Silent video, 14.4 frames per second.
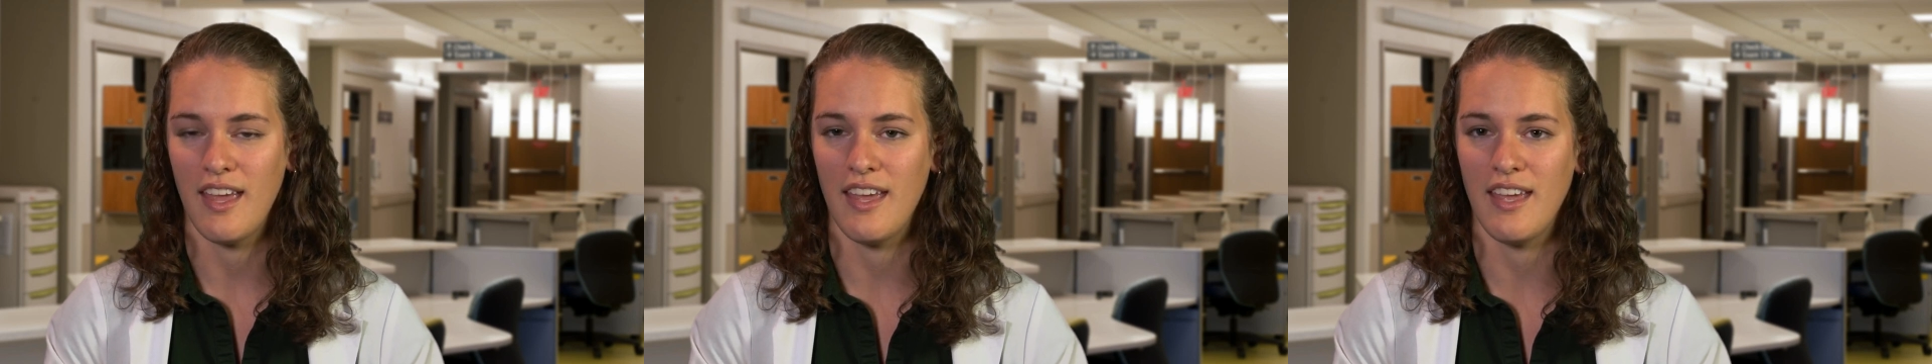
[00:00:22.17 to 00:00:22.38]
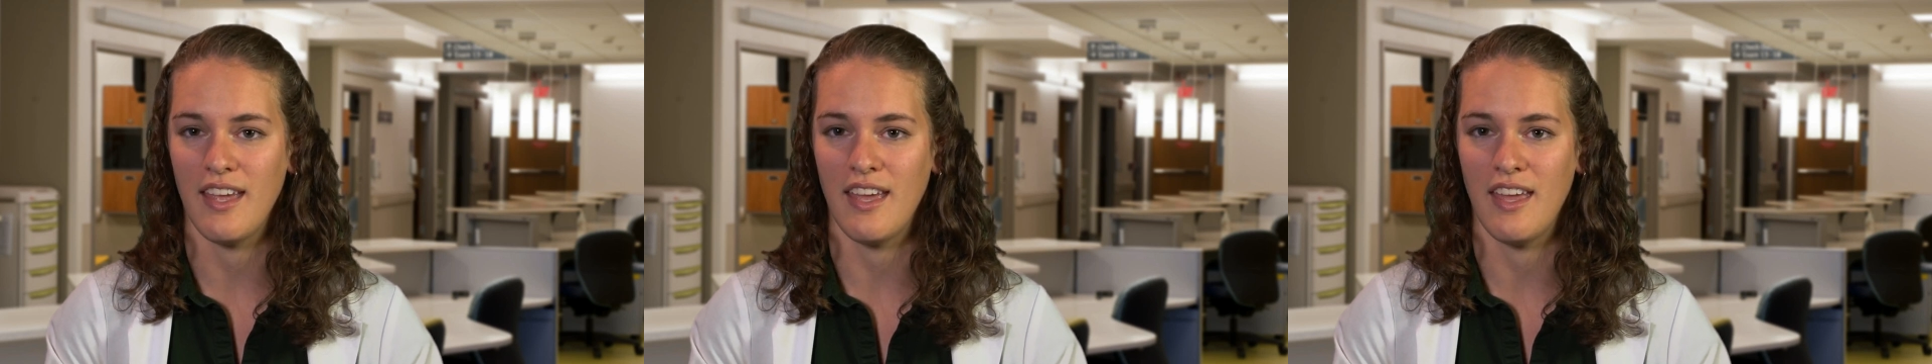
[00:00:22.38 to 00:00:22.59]

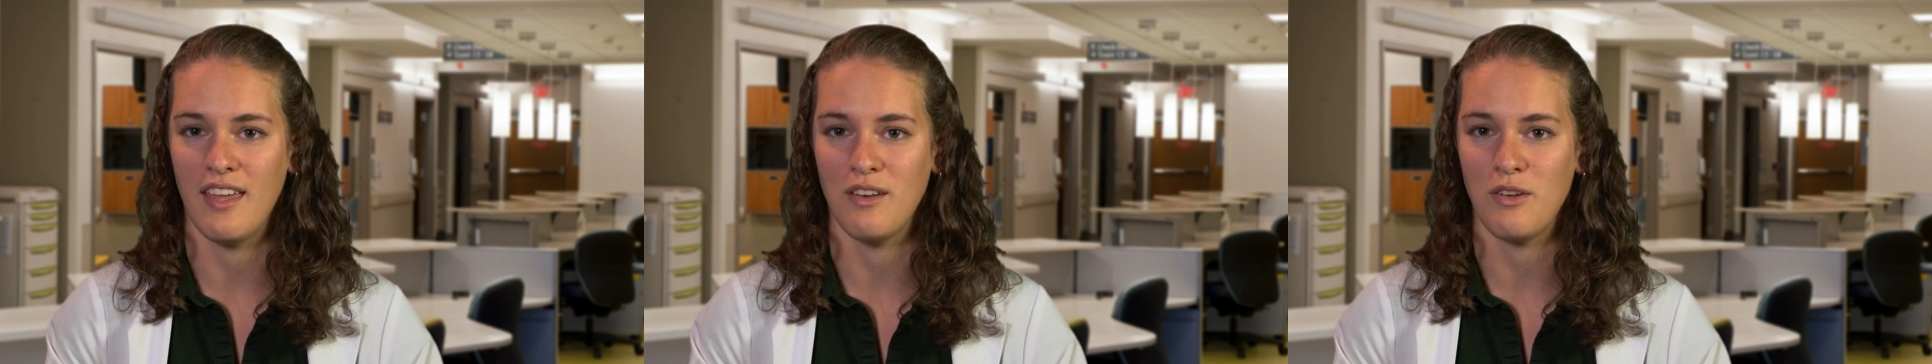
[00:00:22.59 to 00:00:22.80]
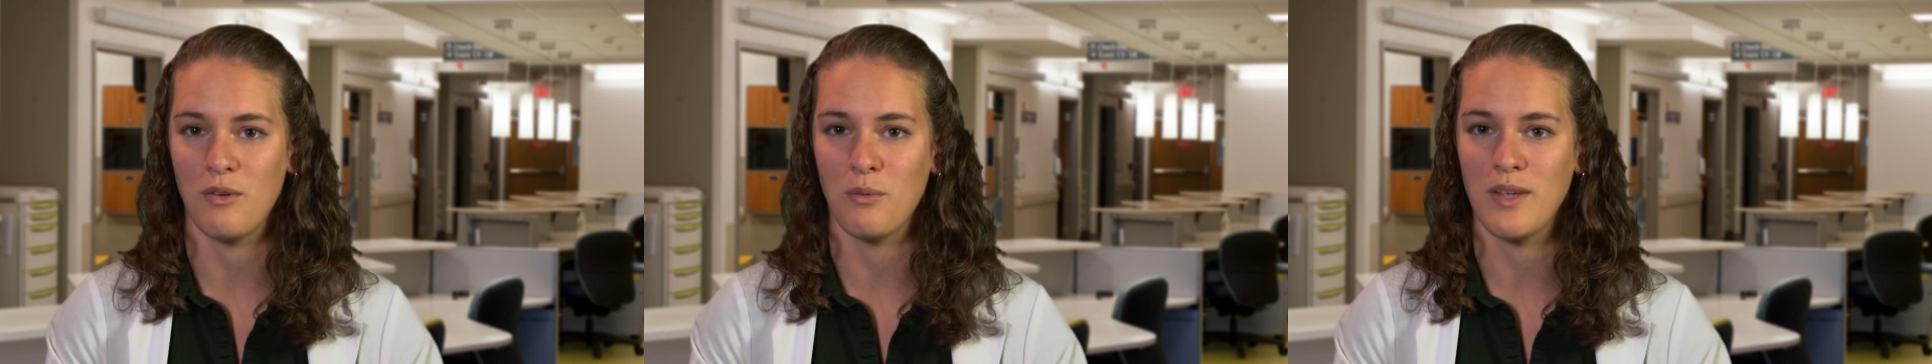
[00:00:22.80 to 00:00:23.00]

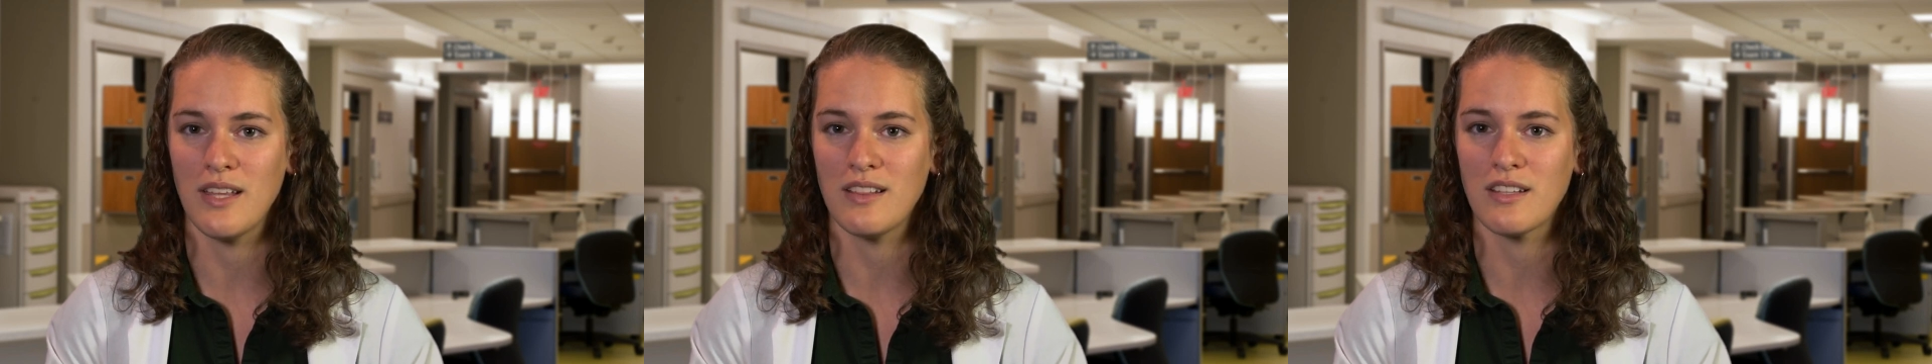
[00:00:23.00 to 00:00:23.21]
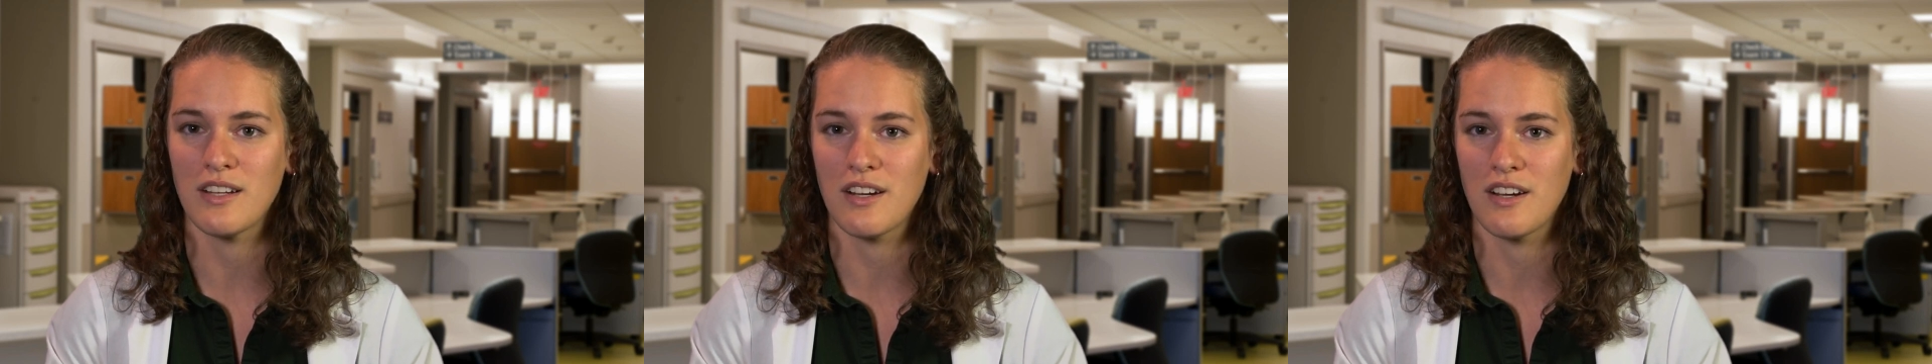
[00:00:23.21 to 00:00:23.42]
And
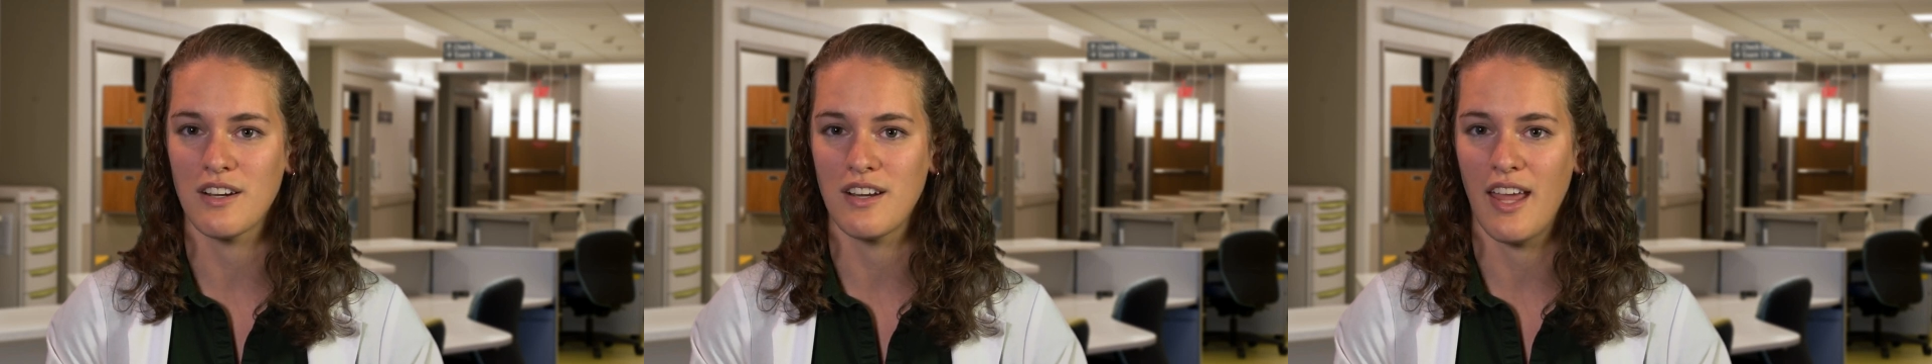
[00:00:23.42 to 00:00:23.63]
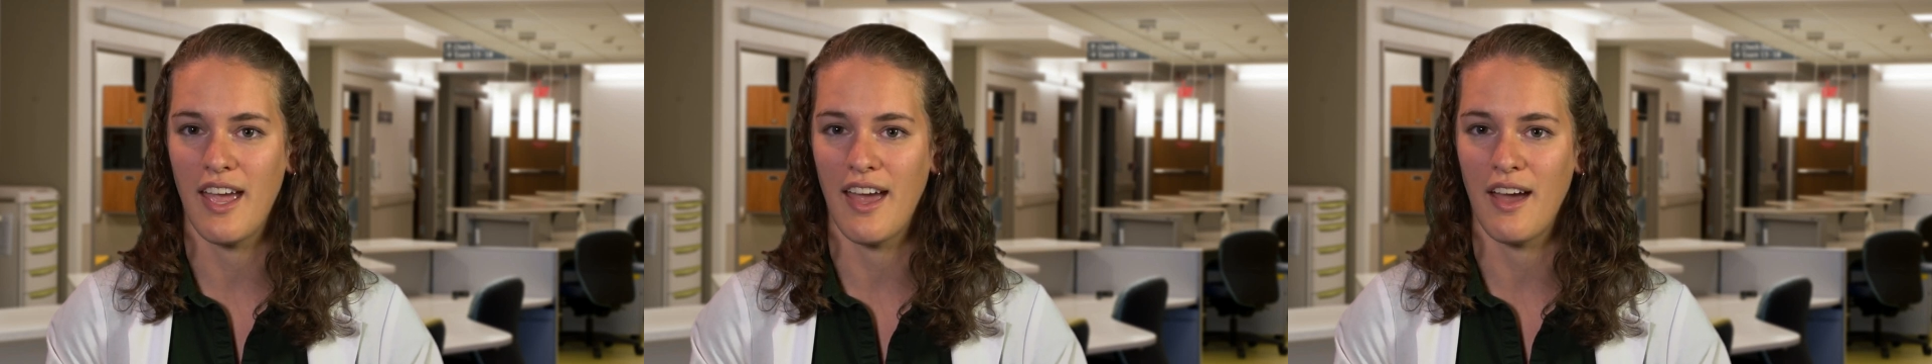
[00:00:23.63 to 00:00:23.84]
we
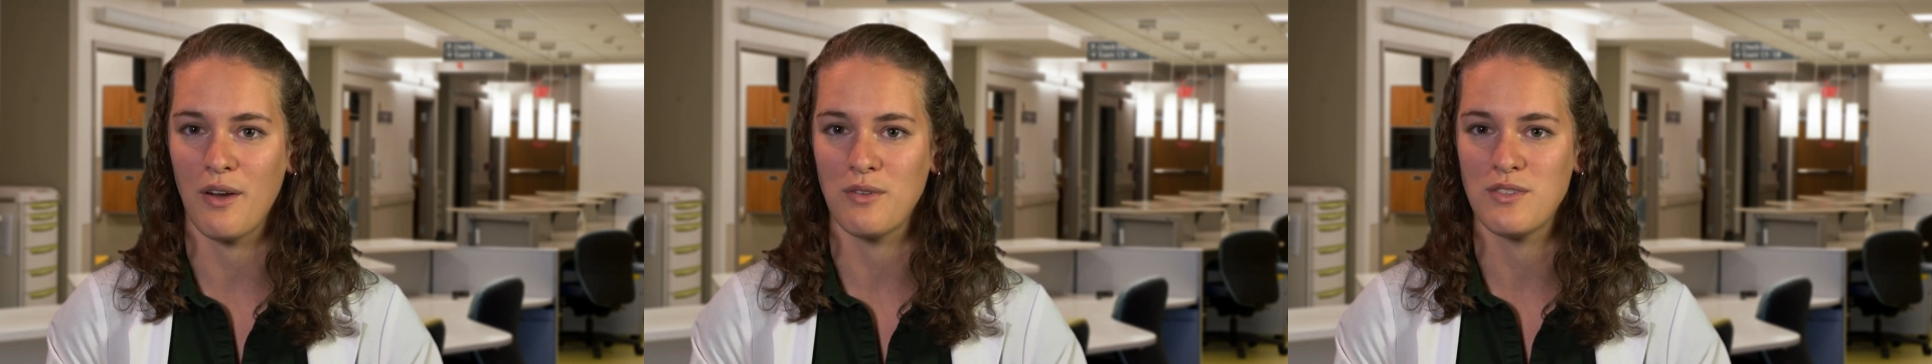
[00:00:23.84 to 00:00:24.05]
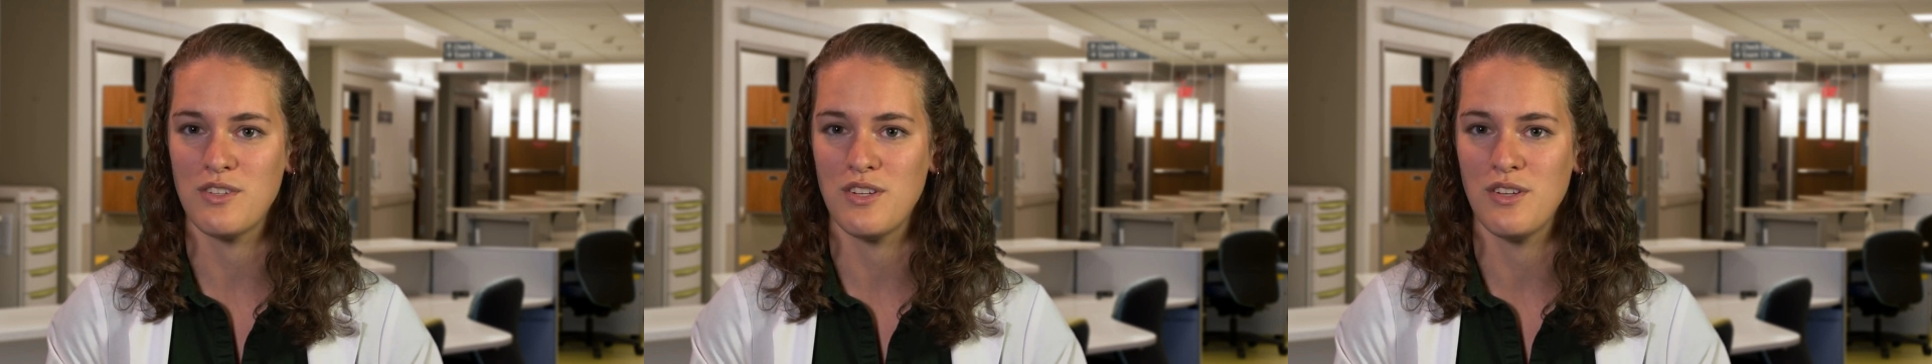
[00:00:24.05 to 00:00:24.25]
learn
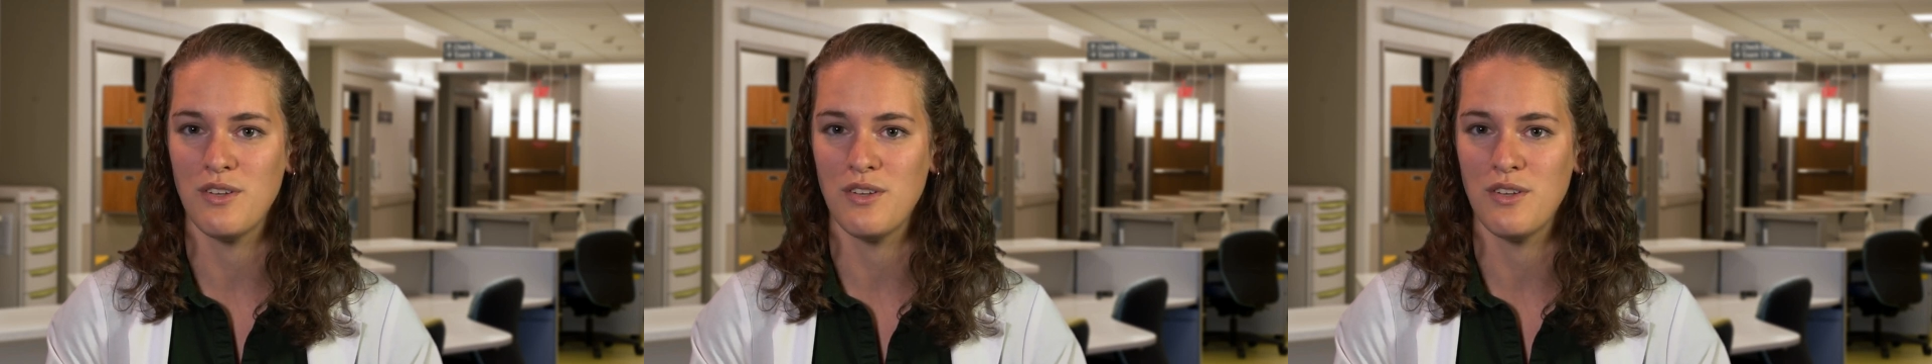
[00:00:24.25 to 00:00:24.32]
how